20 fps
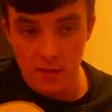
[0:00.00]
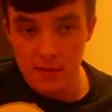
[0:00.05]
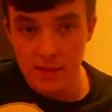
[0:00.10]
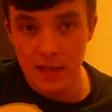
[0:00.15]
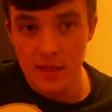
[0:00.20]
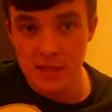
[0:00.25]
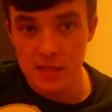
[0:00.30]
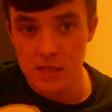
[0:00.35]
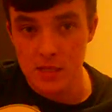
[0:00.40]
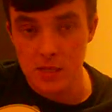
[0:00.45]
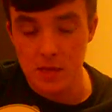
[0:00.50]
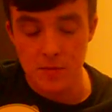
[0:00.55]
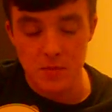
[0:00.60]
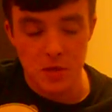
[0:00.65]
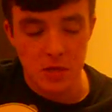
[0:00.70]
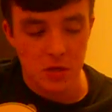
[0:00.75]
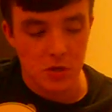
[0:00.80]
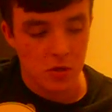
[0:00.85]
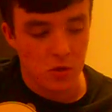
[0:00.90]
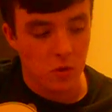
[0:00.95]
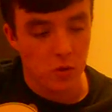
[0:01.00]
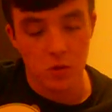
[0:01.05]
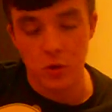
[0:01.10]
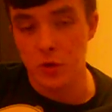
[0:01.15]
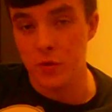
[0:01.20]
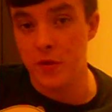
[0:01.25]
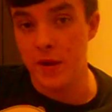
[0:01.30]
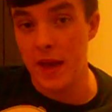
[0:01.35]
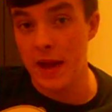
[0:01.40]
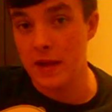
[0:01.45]
That's the C major
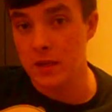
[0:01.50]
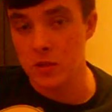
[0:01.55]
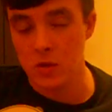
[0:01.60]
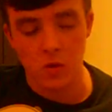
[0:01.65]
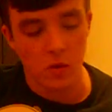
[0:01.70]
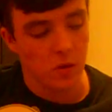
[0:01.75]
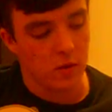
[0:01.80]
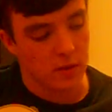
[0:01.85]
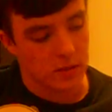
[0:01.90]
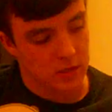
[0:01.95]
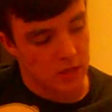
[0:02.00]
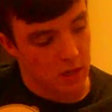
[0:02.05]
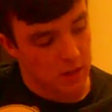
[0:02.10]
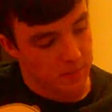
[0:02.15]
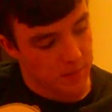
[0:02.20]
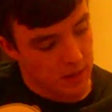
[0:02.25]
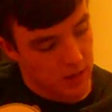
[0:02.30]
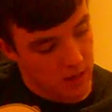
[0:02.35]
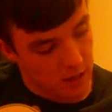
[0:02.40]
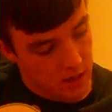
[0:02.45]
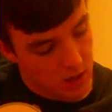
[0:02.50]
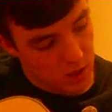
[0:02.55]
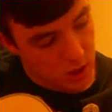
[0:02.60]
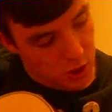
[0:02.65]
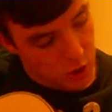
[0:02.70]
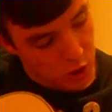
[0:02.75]
chord. Your next chord is going to be